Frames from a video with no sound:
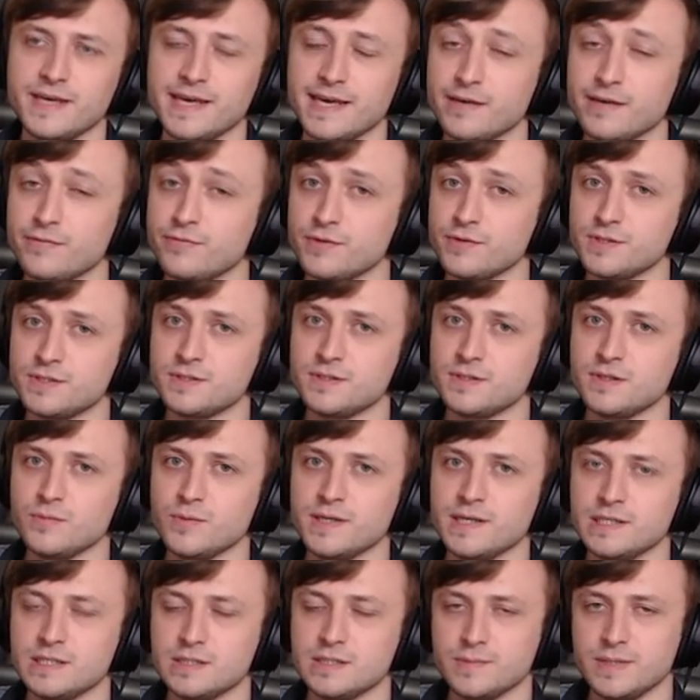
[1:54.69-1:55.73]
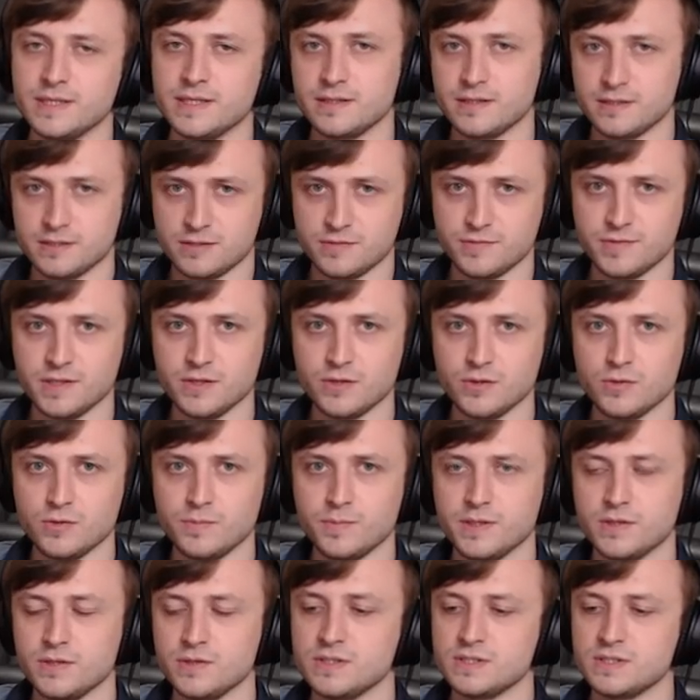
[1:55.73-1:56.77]
effort that went into making this video
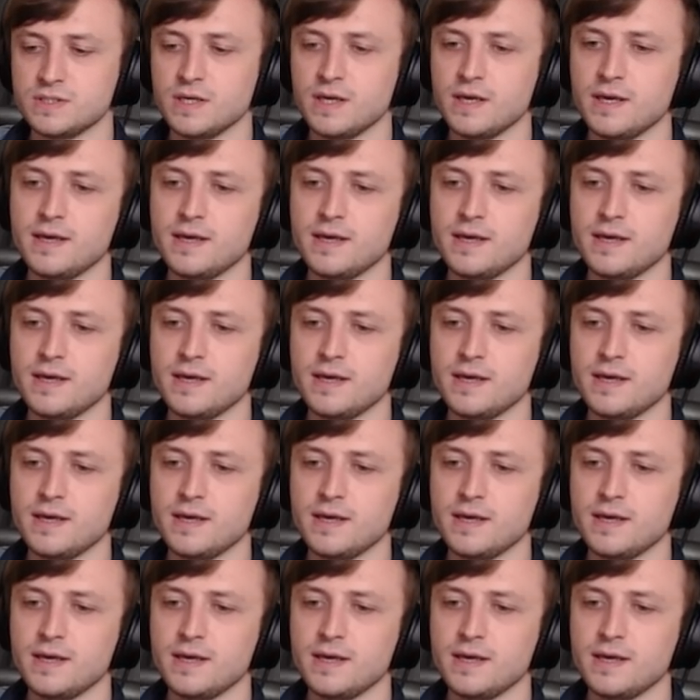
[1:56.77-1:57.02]
because